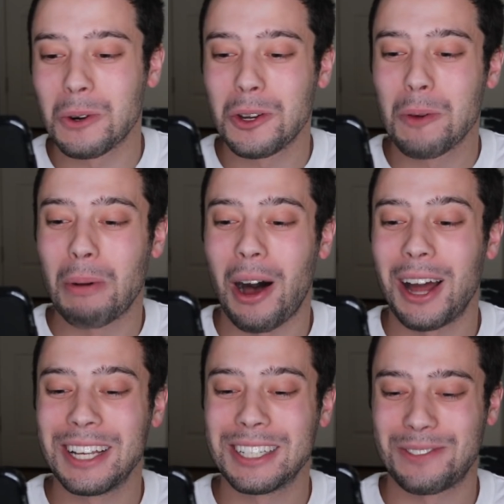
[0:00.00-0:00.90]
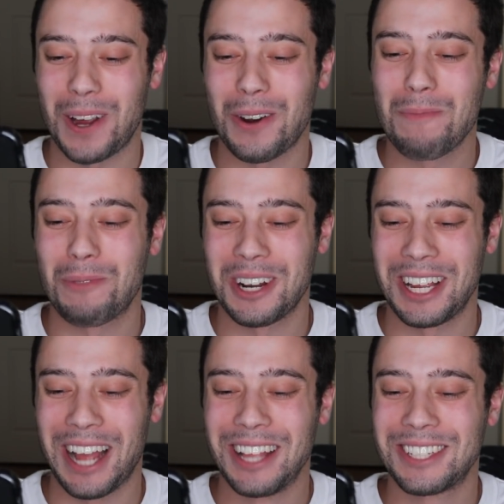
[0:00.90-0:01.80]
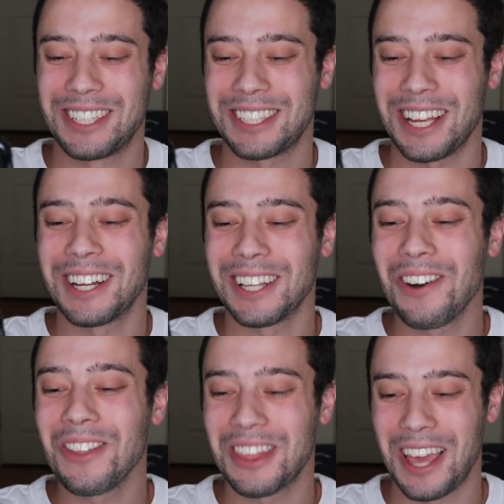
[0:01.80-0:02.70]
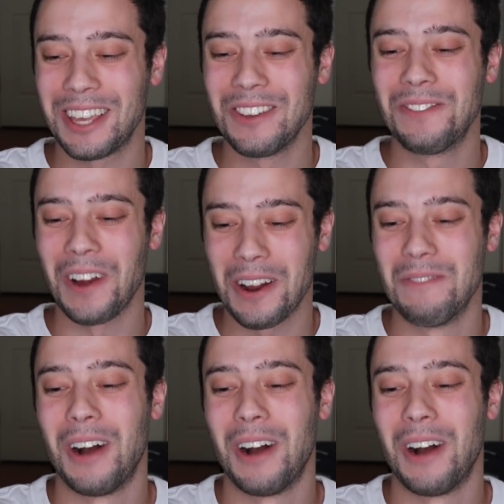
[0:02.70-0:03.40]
her, your body is very pretty, and she said hello, thank you very